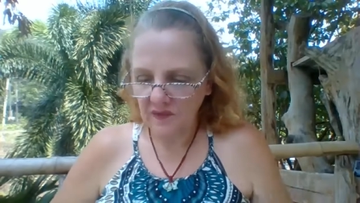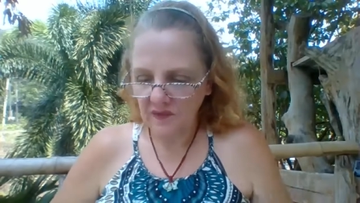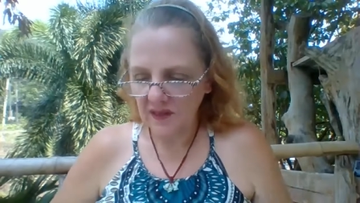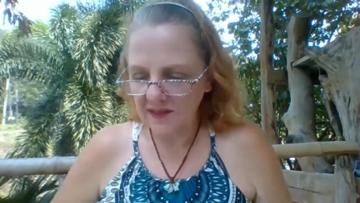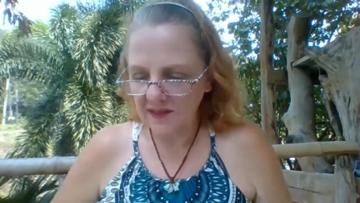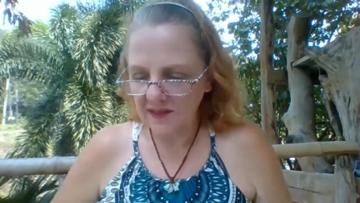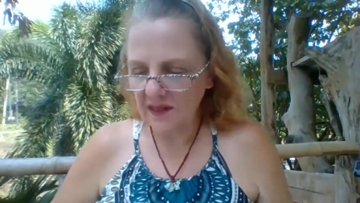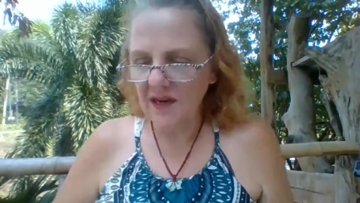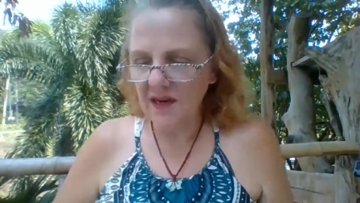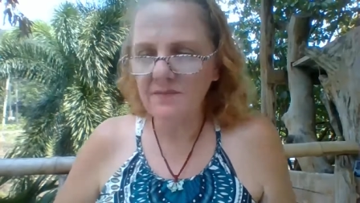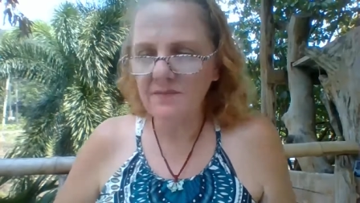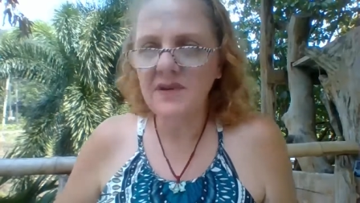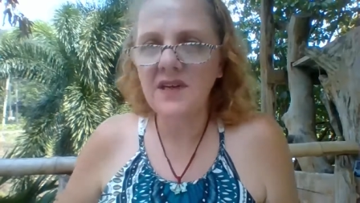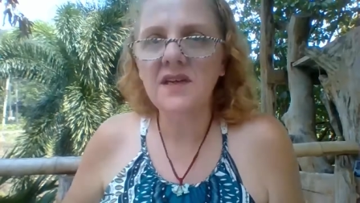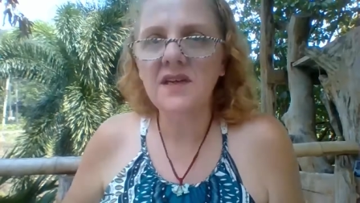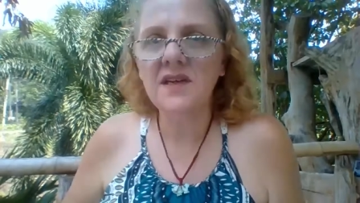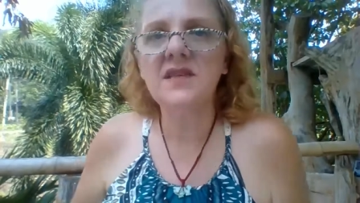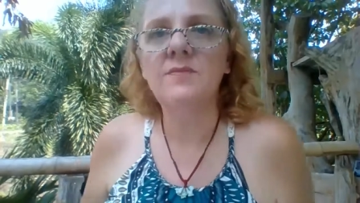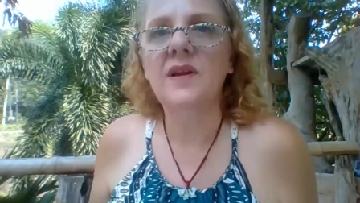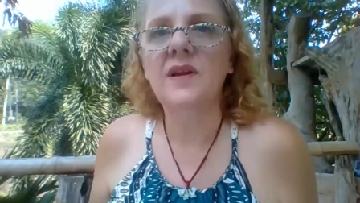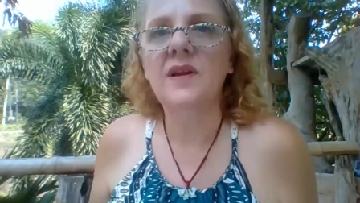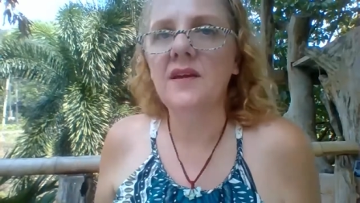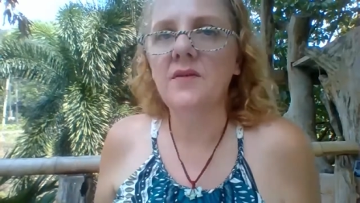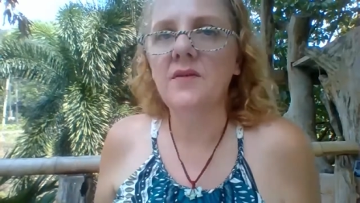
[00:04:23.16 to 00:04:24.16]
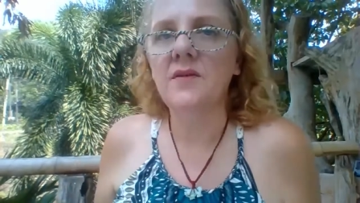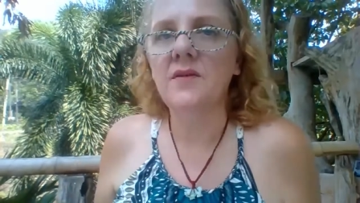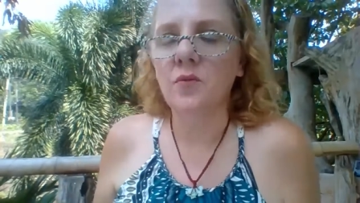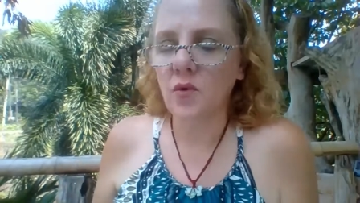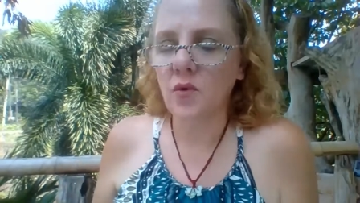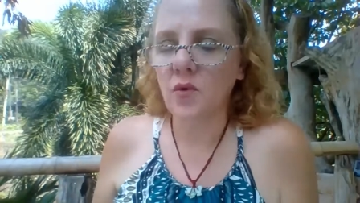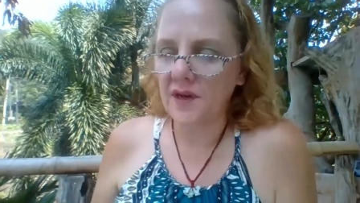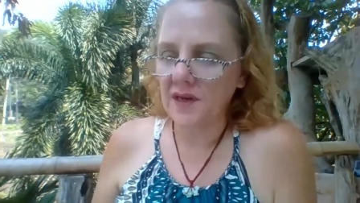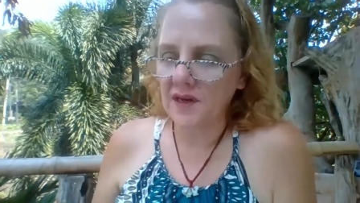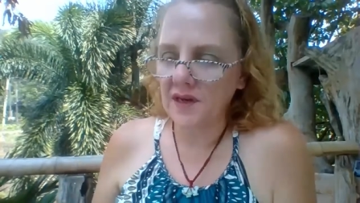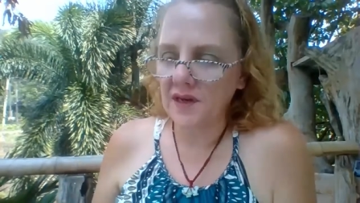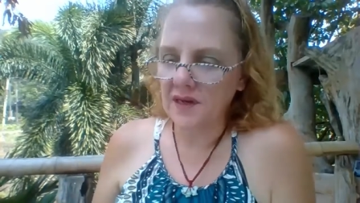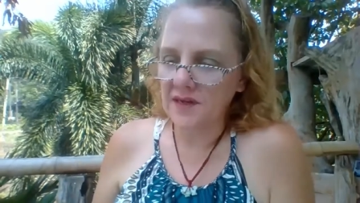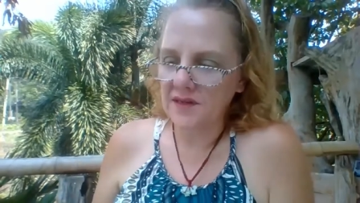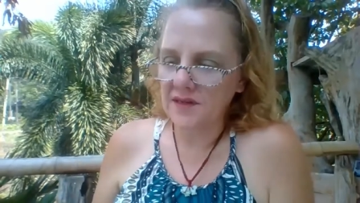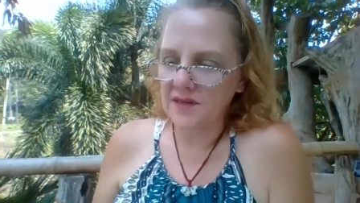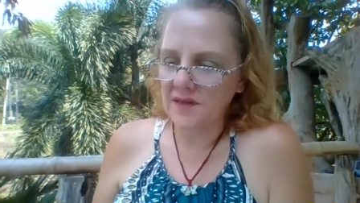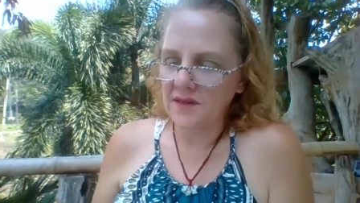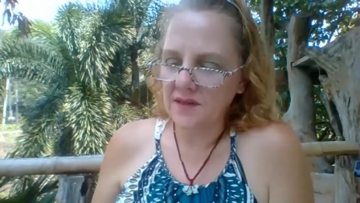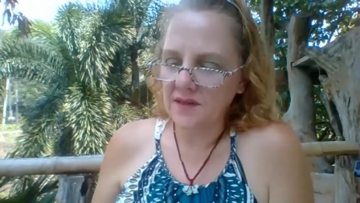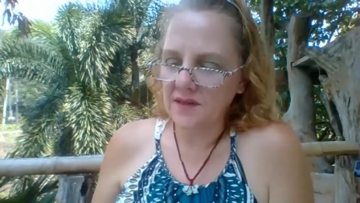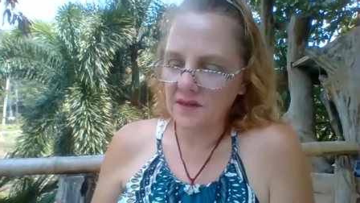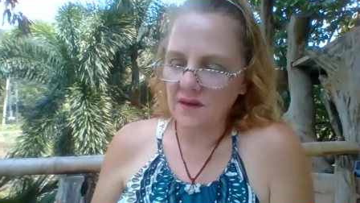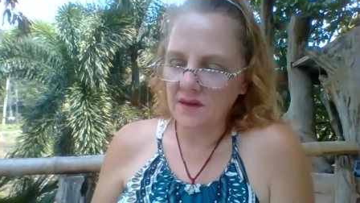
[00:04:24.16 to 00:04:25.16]
So let me explain what it is
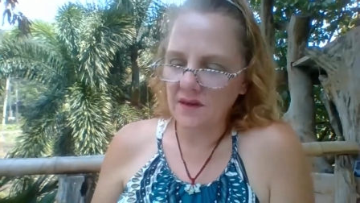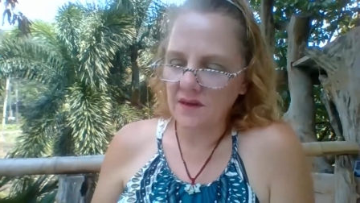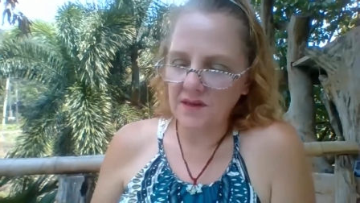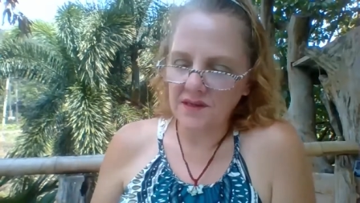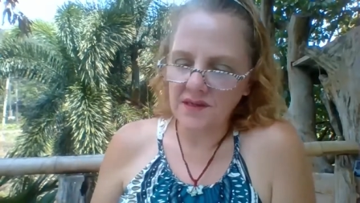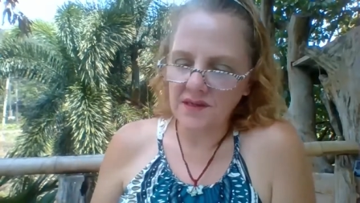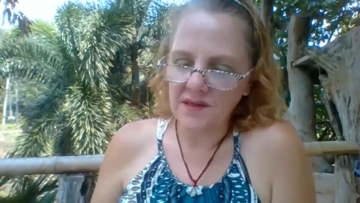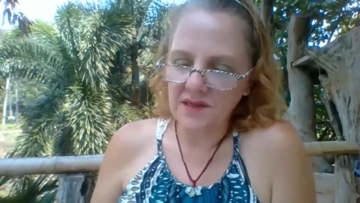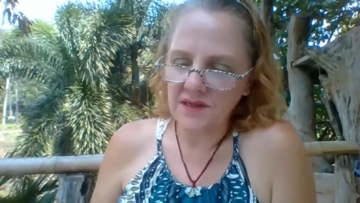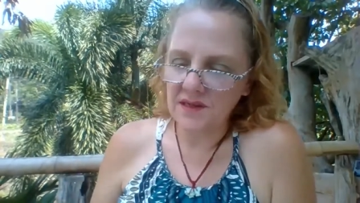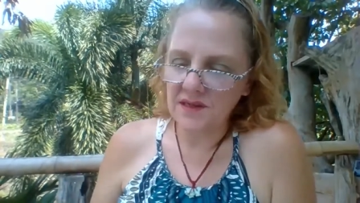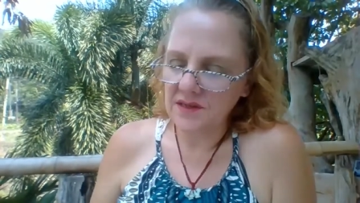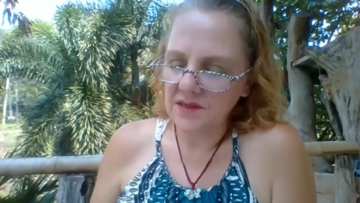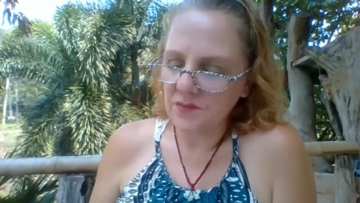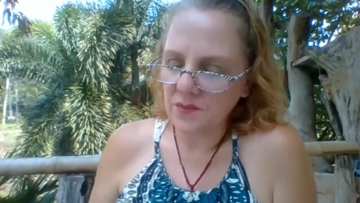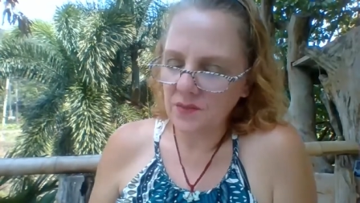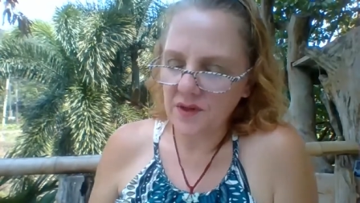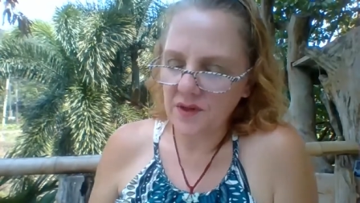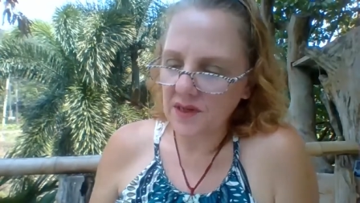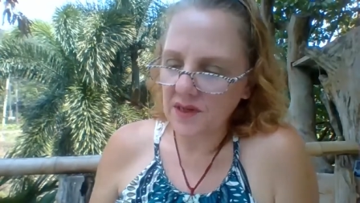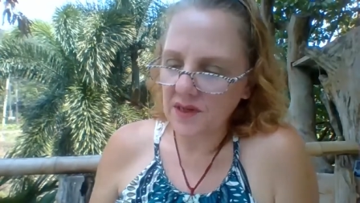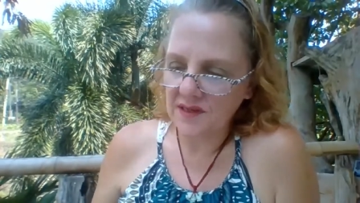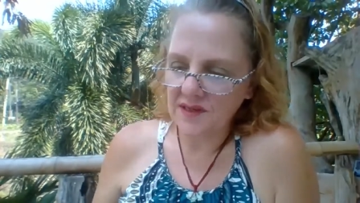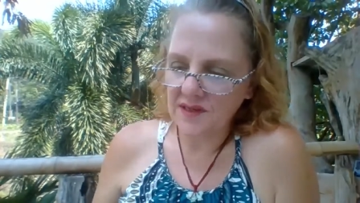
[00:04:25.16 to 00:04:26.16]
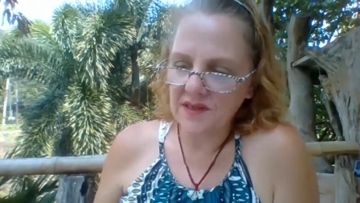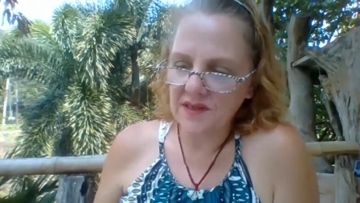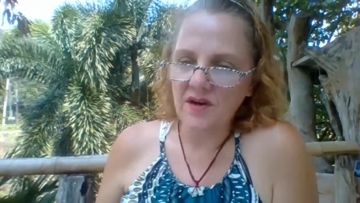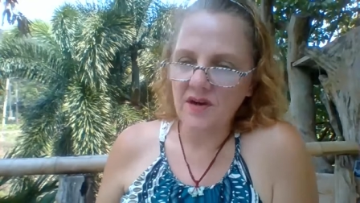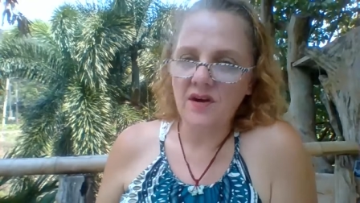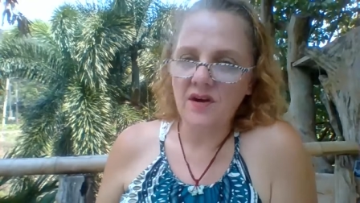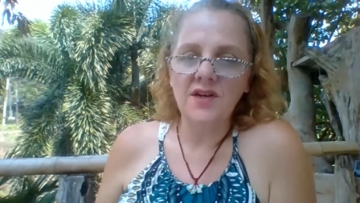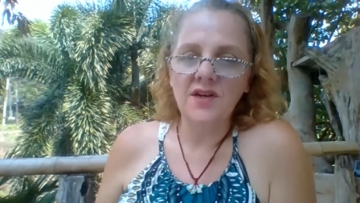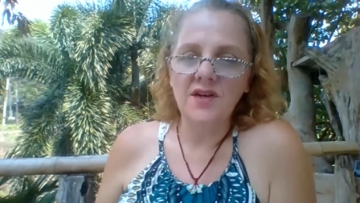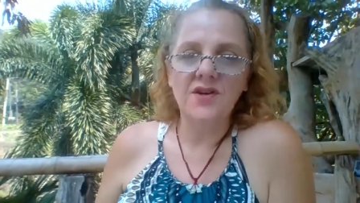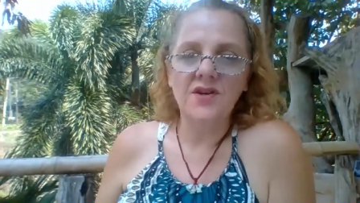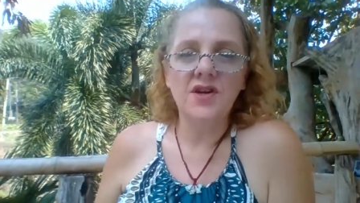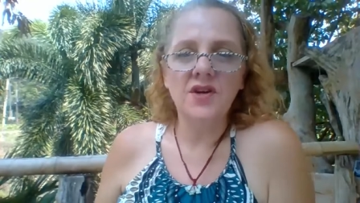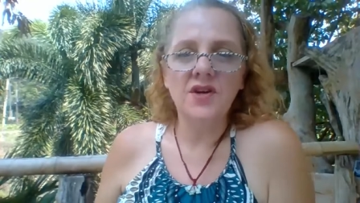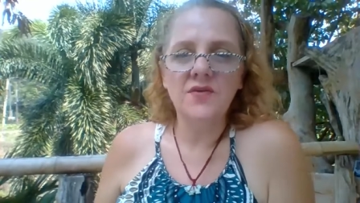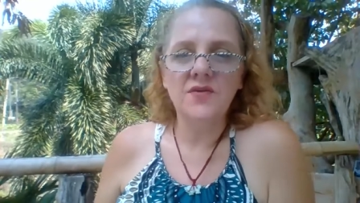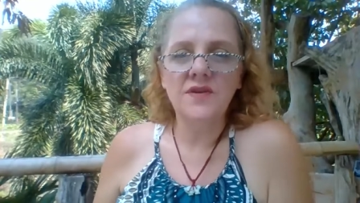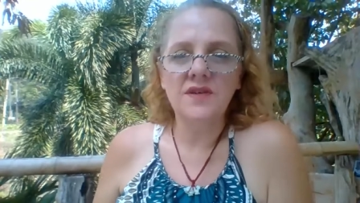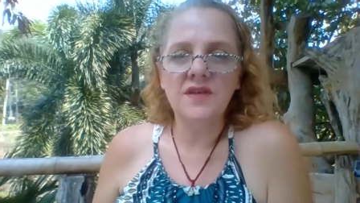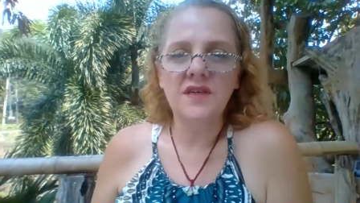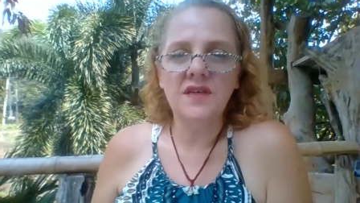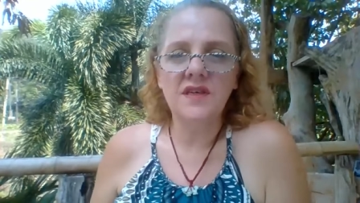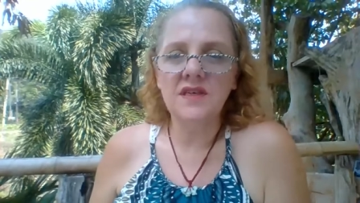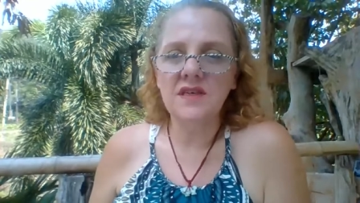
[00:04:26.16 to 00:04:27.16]
that I did, what it is that I
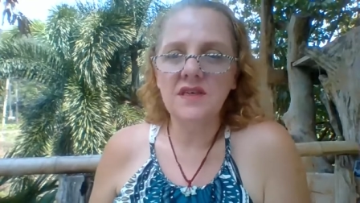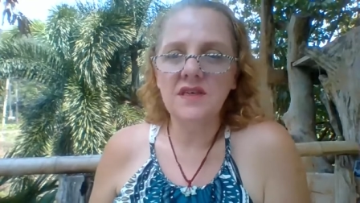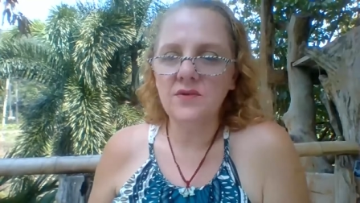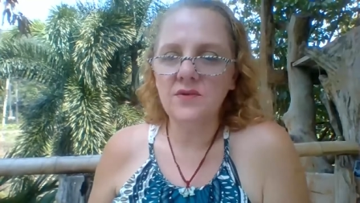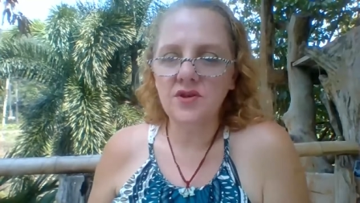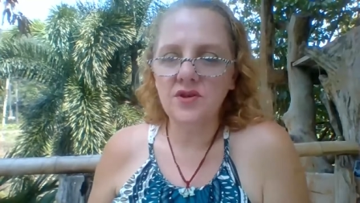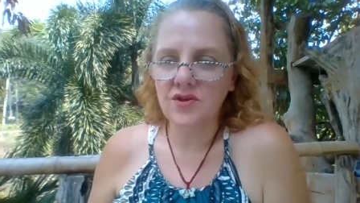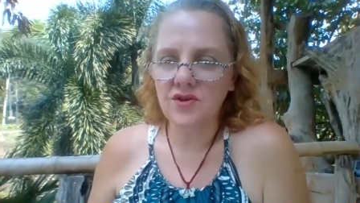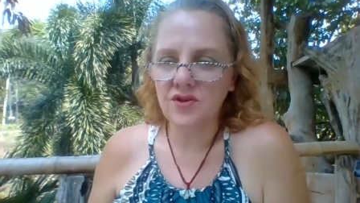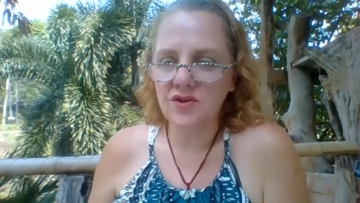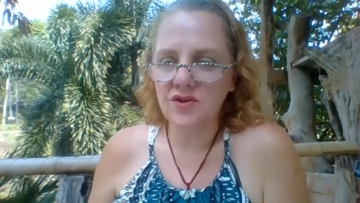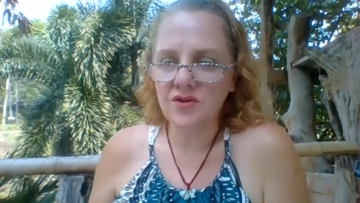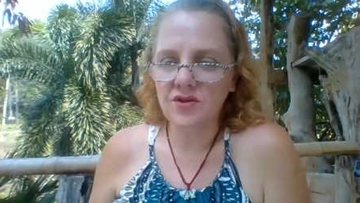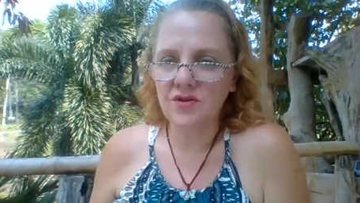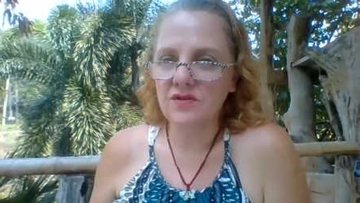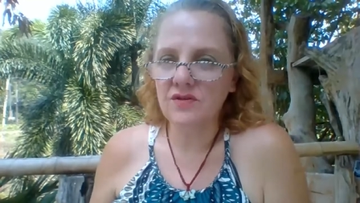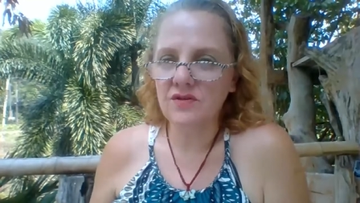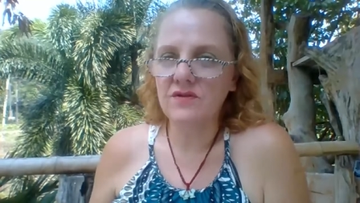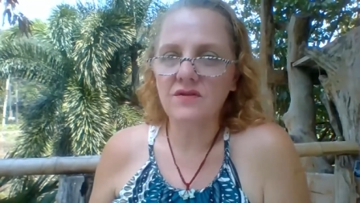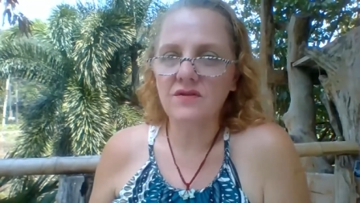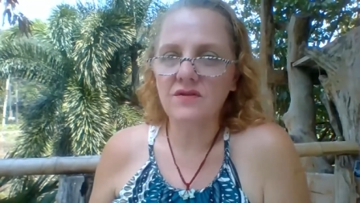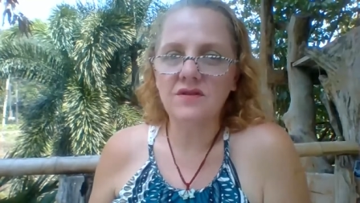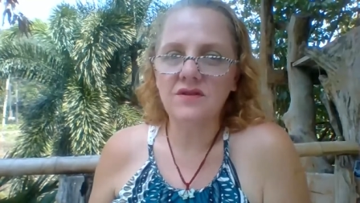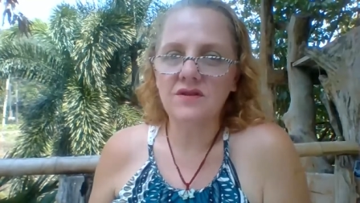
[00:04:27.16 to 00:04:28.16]
noticed, which